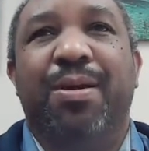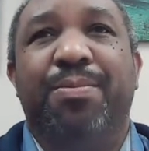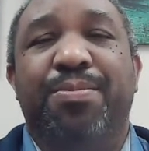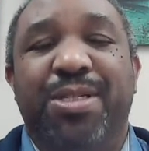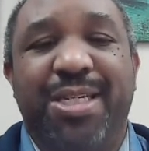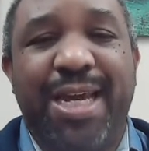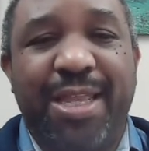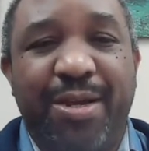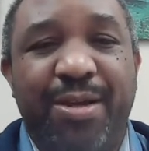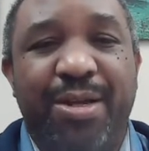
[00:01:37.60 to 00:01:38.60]
put
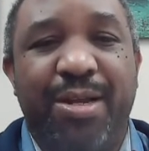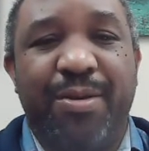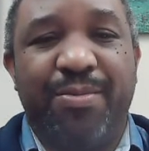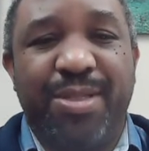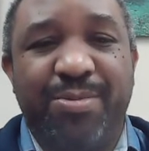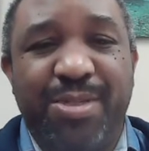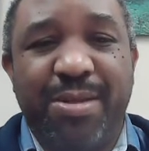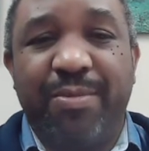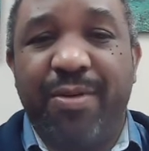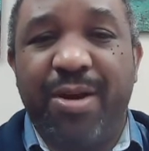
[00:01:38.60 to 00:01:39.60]
together with
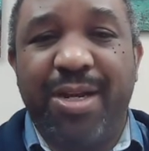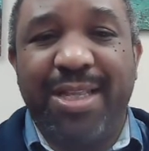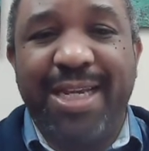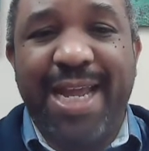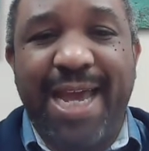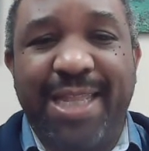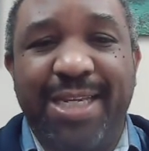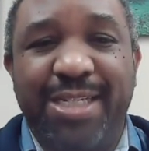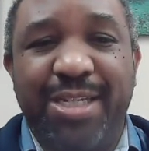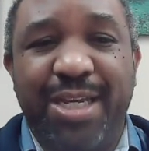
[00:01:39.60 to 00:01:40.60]
some of our elite
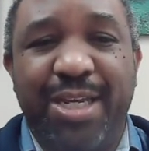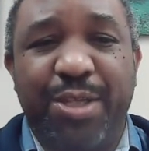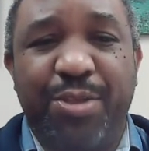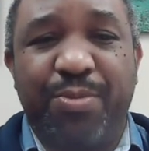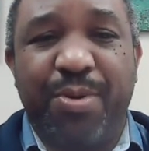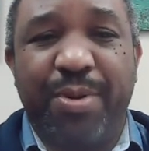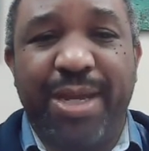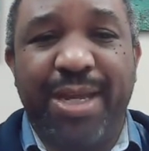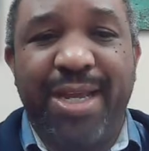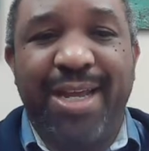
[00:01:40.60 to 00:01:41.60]
athletes in throwing.
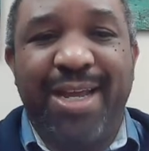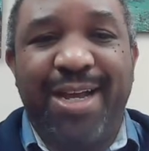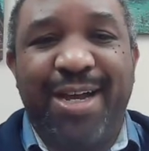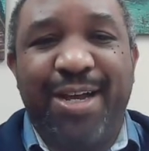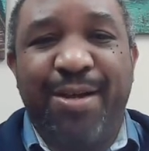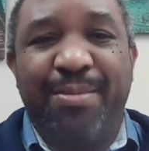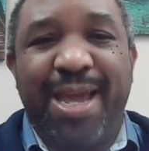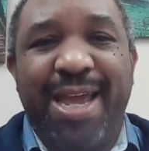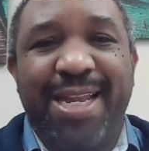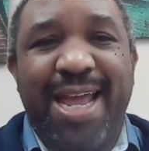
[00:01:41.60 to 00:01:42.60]

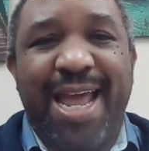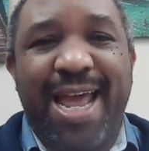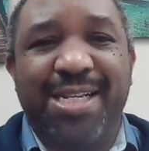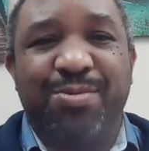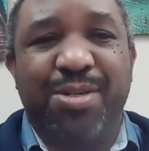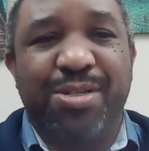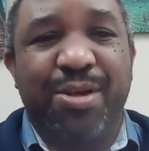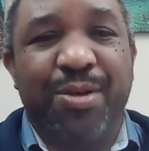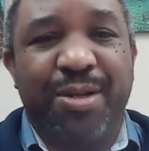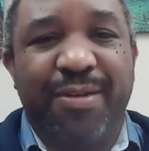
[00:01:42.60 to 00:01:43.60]
And as a
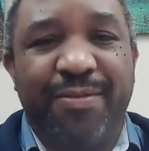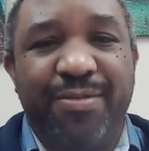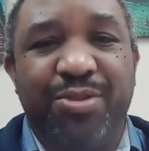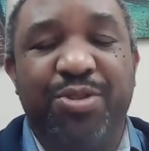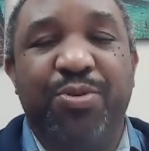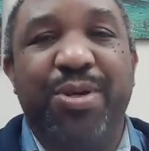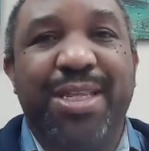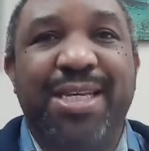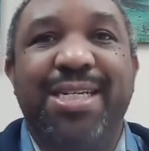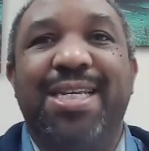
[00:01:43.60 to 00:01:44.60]
result of doing
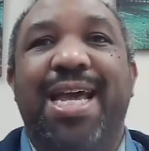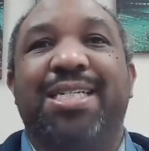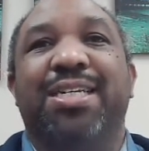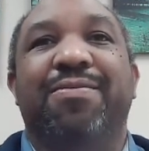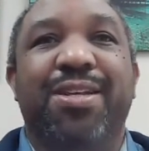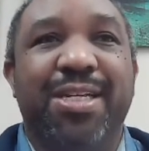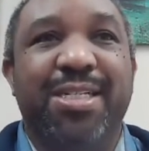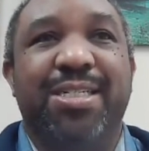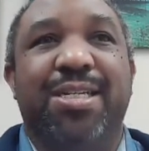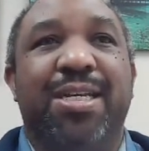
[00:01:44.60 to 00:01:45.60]
these
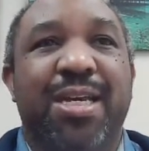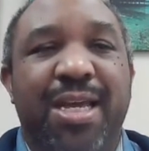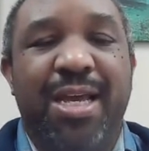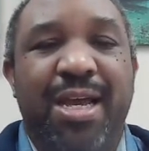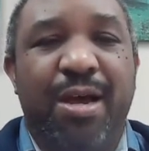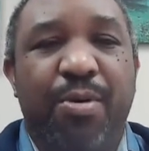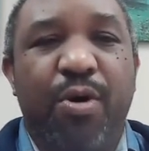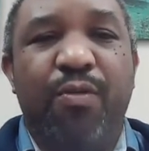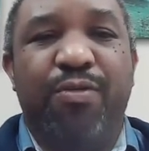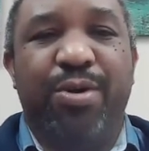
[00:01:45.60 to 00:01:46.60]
activities
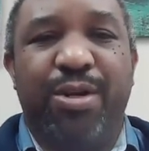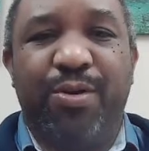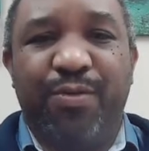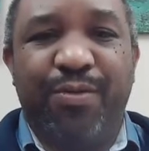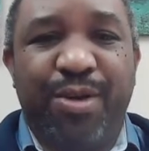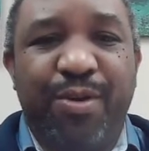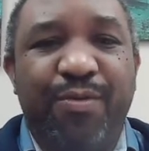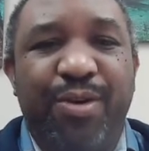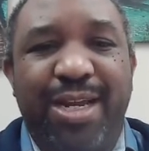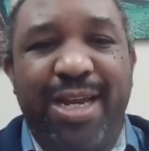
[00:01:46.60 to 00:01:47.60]
over and over and
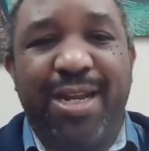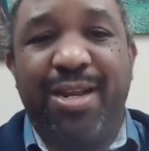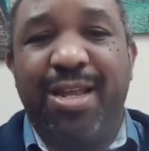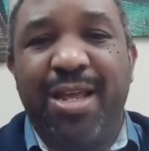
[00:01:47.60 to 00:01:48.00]
over again,